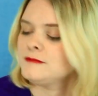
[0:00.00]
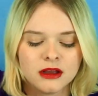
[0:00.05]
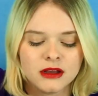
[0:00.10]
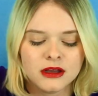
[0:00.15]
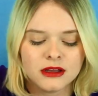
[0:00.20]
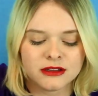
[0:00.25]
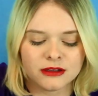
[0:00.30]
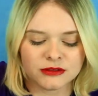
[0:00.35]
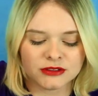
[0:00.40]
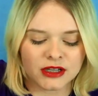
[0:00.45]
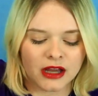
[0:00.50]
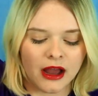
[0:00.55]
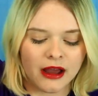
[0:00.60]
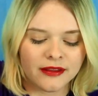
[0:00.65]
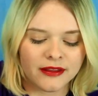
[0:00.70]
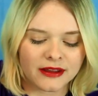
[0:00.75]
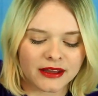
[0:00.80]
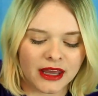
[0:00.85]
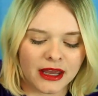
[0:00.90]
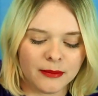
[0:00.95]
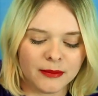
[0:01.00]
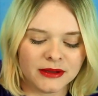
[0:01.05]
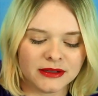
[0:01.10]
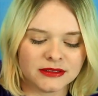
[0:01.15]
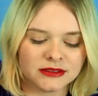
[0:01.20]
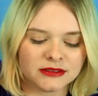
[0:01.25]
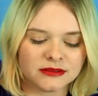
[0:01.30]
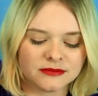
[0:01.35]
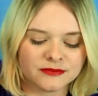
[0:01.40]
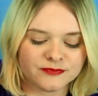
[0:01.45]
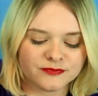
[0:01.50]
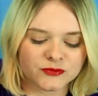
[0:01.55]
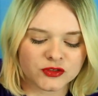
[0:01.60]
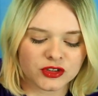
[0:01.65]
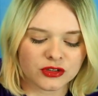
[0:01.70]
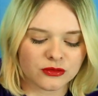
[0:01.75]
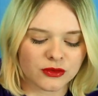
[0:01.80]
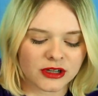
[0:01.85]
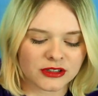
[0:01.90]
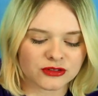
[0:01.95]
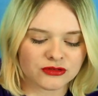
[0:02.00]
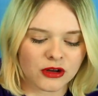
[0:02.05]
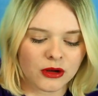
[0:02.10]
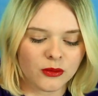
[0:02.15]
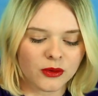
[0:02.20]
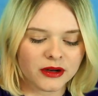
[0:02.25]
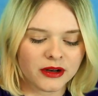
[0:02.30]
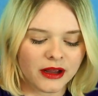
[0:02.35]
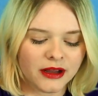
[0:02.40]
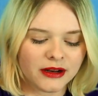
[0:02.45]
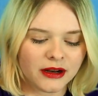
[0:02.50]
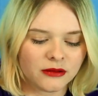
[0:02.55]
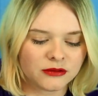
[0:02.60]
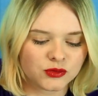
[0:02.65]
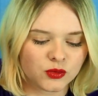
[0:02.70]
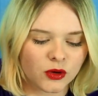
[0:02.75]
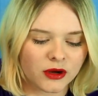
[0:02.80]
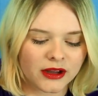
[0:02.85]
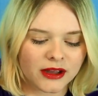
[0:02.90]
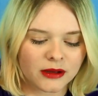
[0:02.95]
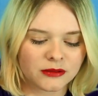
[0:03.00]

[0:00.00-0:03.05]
There was a guy that came in to the restaurant one night and I was working, I was